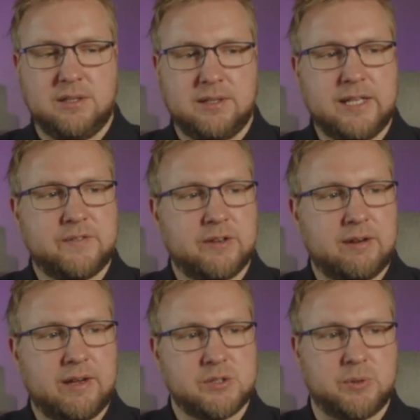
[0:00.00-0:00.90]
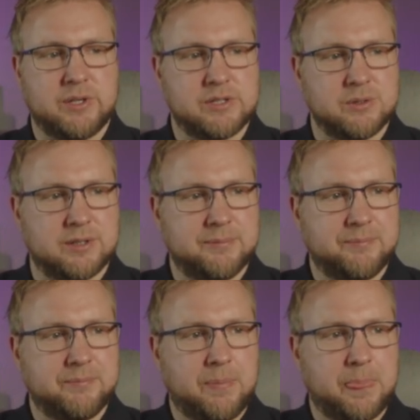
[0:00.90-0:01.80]
Let's figure out how to uninstall it.
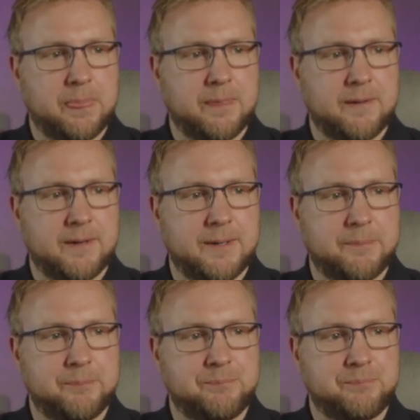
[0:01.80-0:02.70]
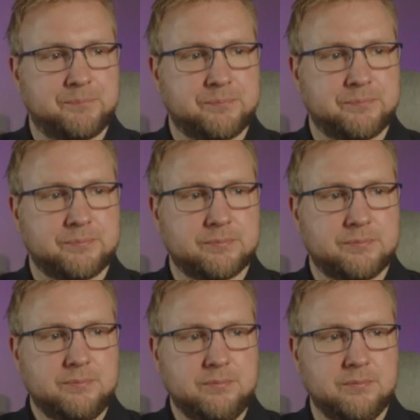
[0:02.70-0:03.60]
Um,
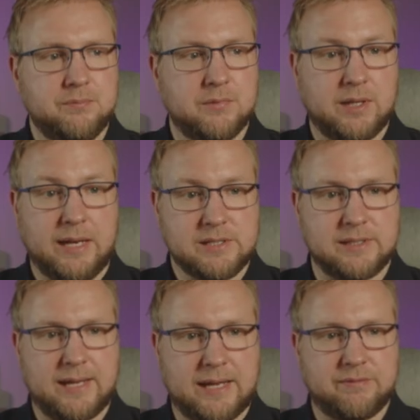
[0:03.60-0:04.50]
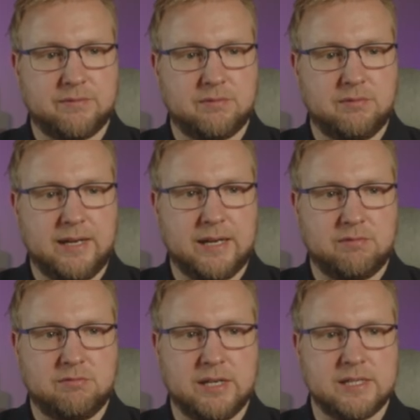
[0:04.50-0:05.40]
I actually have it
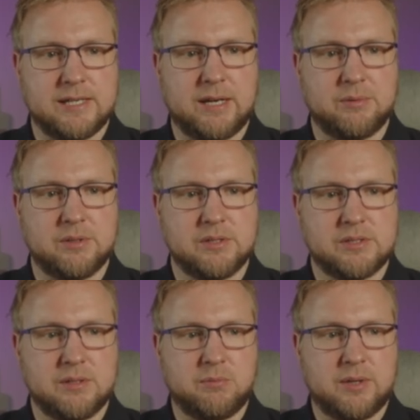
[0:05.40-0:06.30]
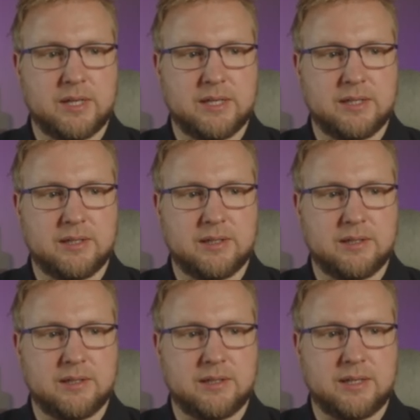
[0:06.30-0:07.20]
written down somewhere,
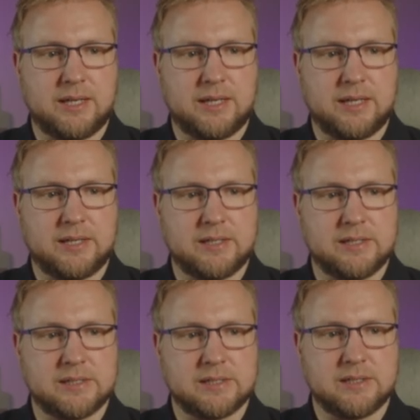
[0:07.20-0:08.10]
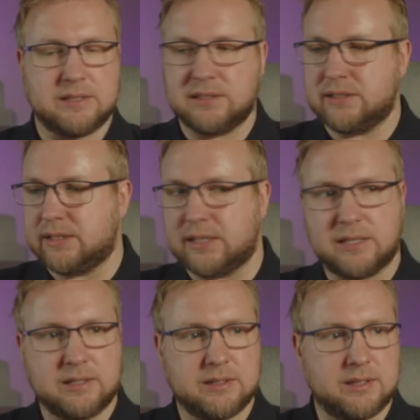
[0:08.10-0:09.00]
and
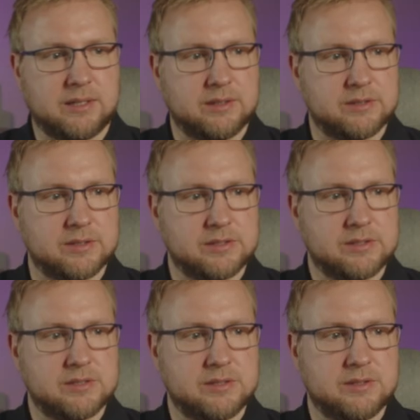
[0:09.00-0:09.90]
yeah, I'll just